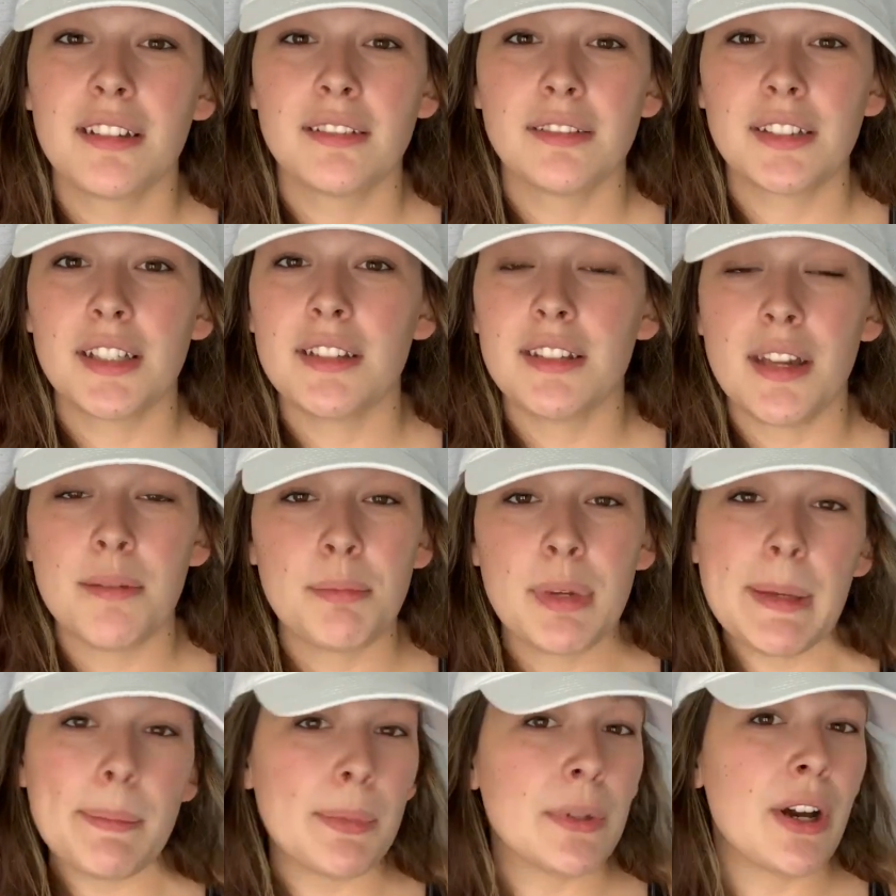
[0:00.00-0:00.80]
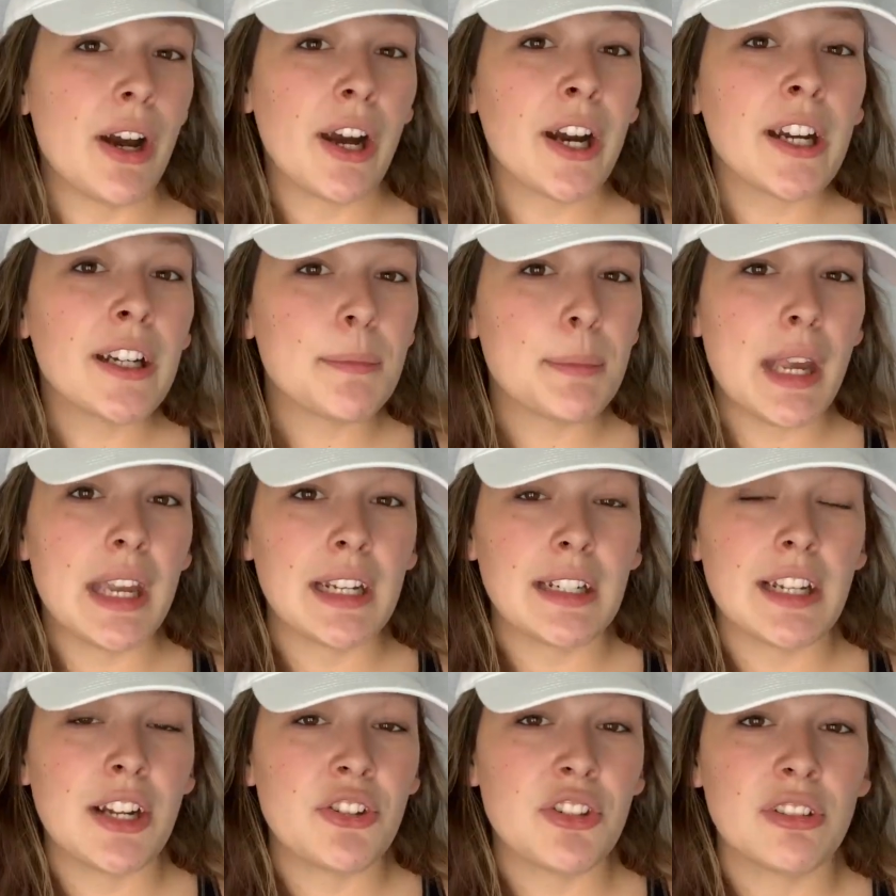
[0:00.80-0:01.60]
Because then people aren't paying
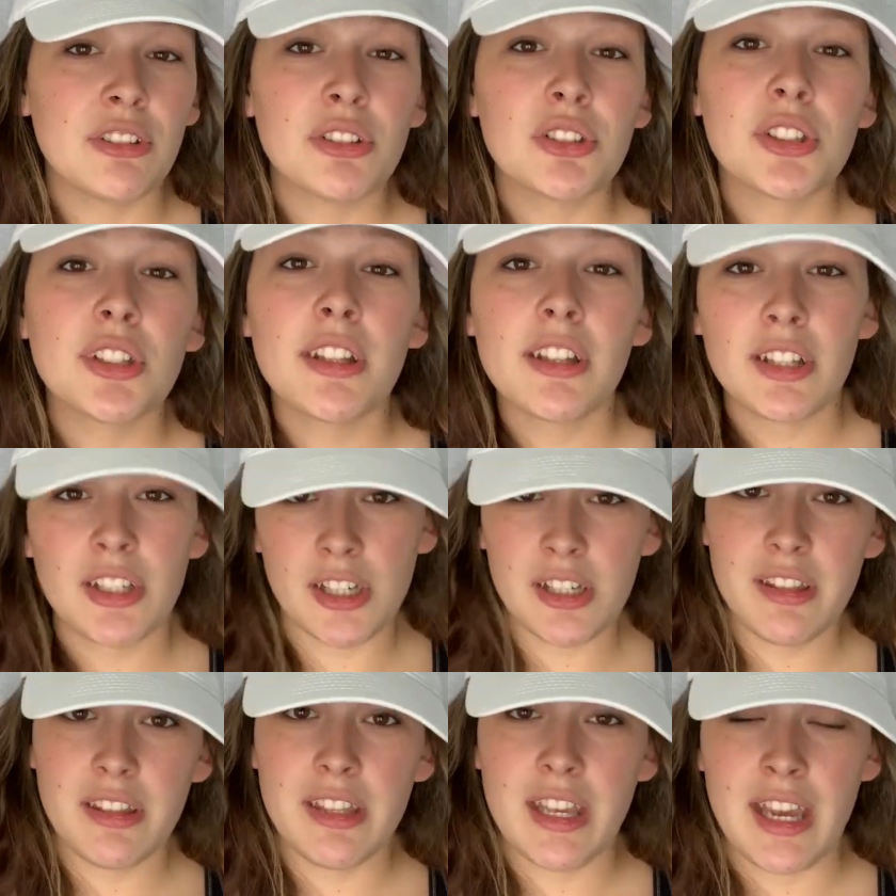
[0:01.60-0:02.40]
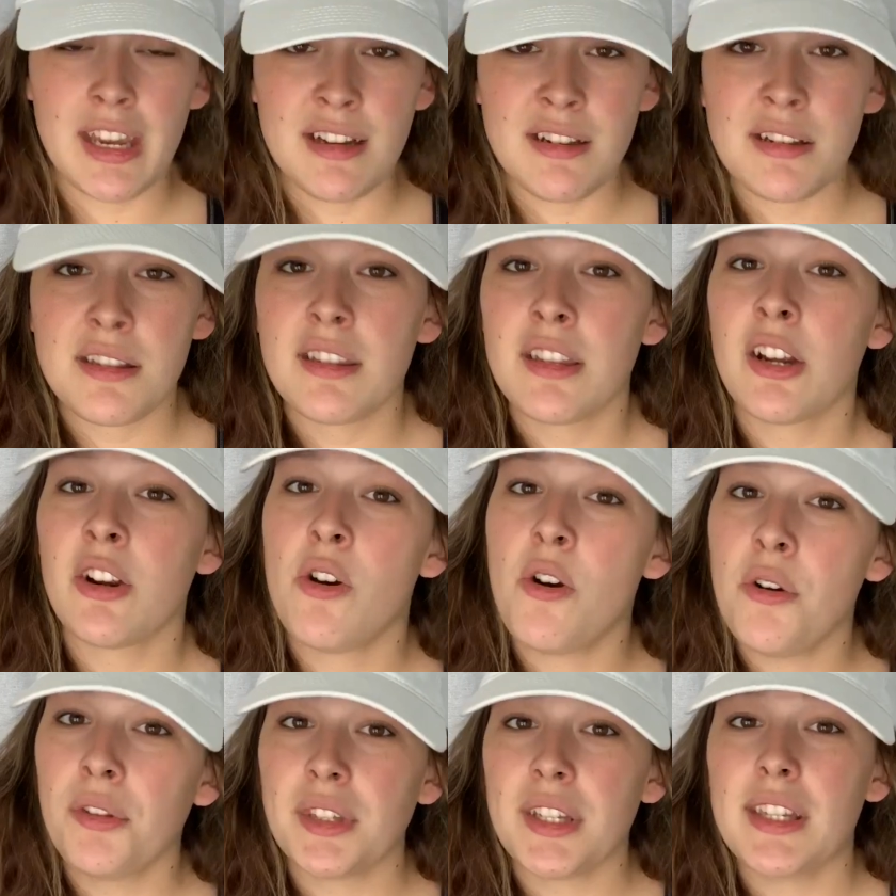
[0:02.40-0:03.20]
attention to the good things.
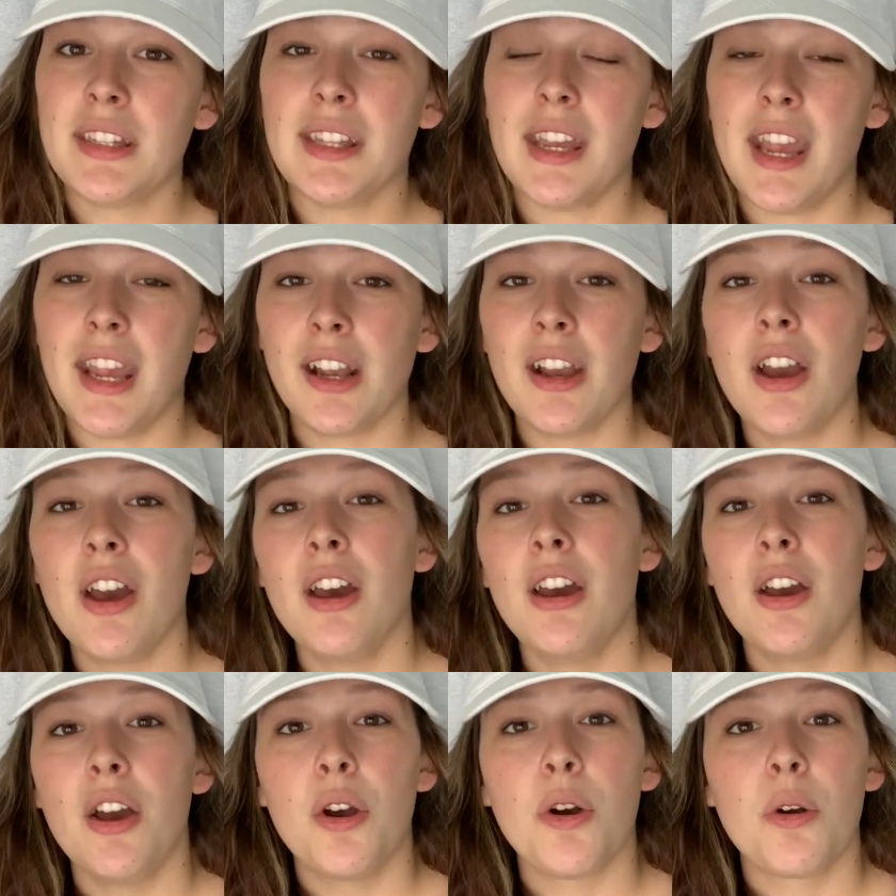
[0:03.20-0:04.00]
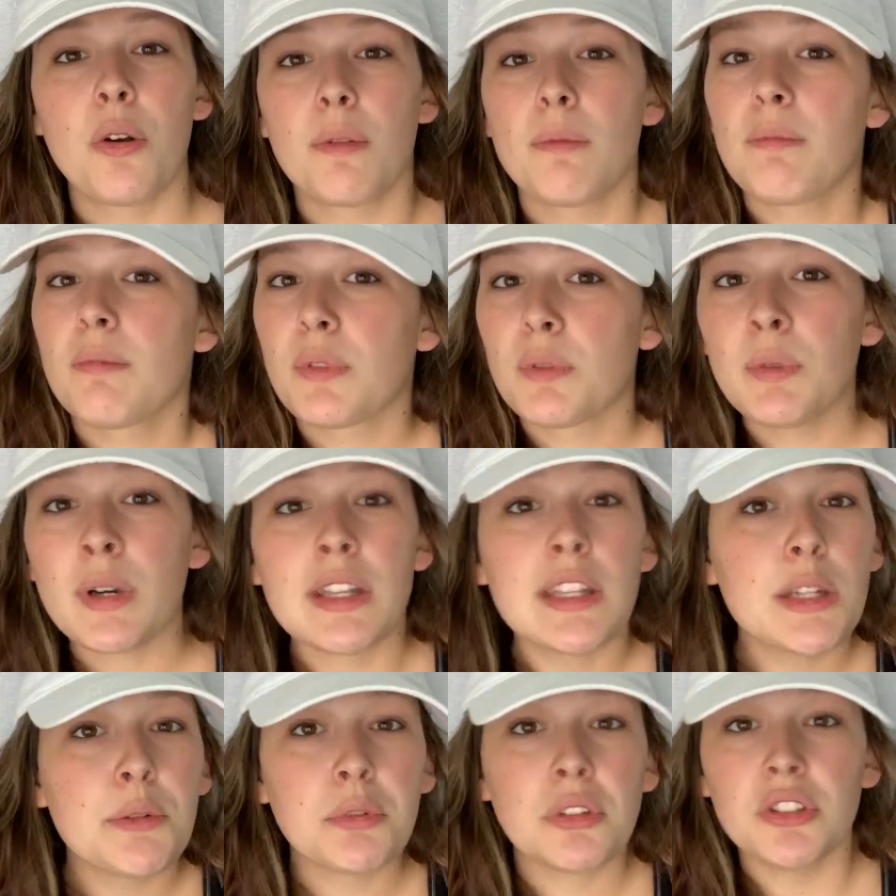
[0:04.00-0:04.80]
They're only seeing what
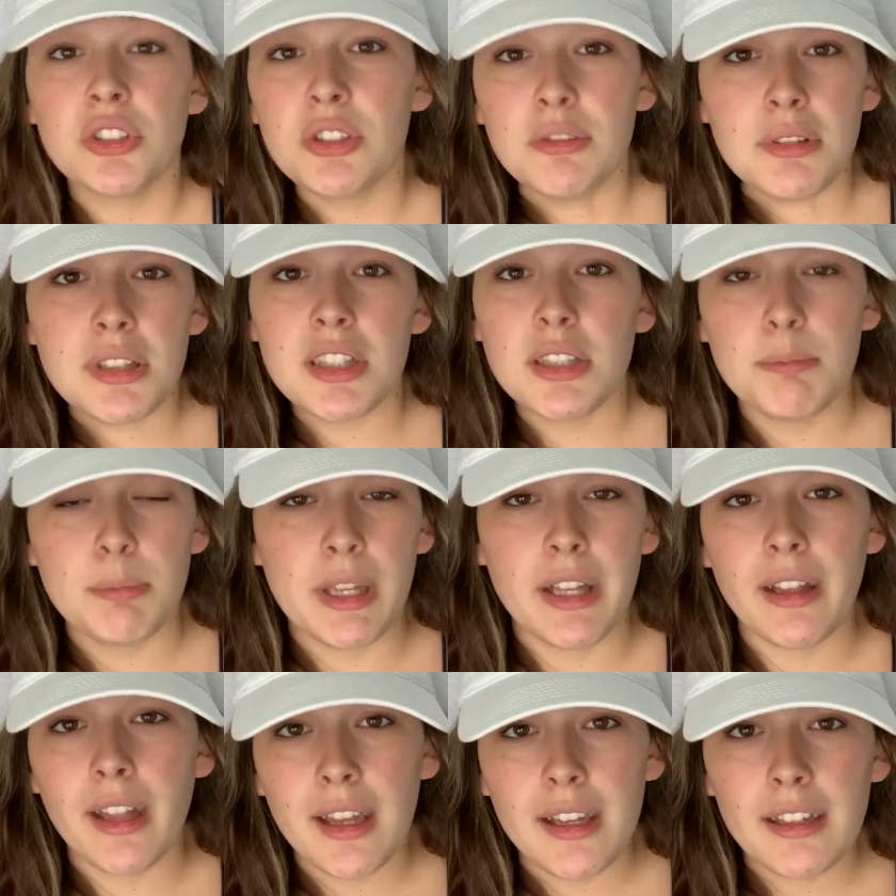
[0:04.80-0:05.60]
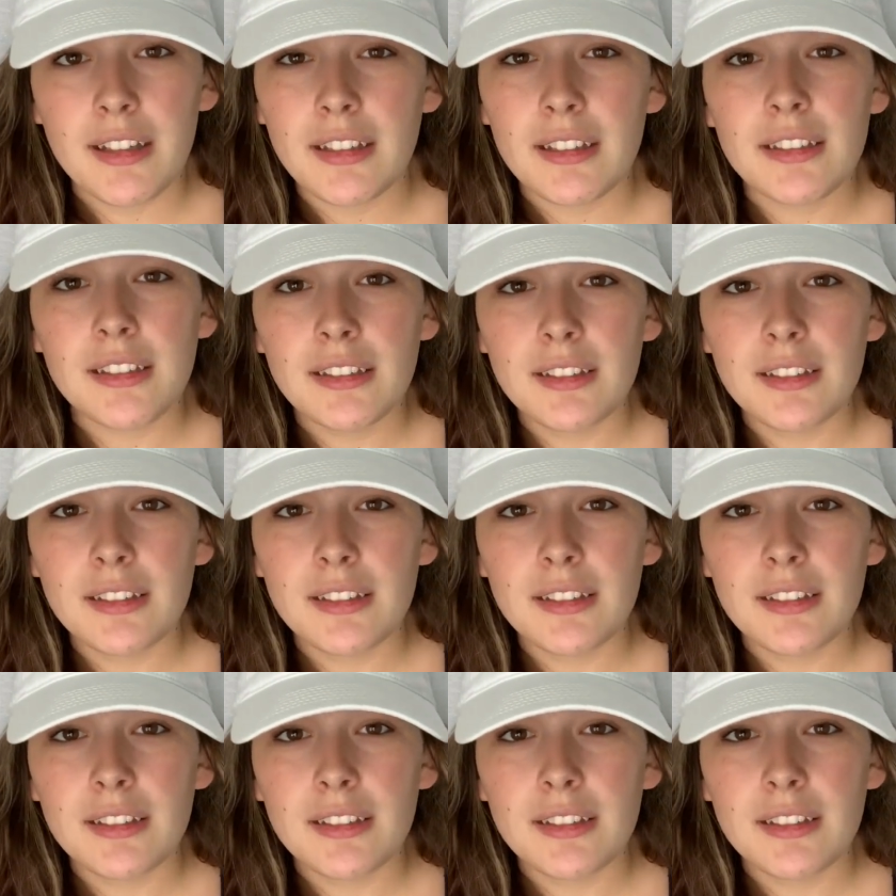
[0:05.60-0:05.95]
SeaWorld used to be like.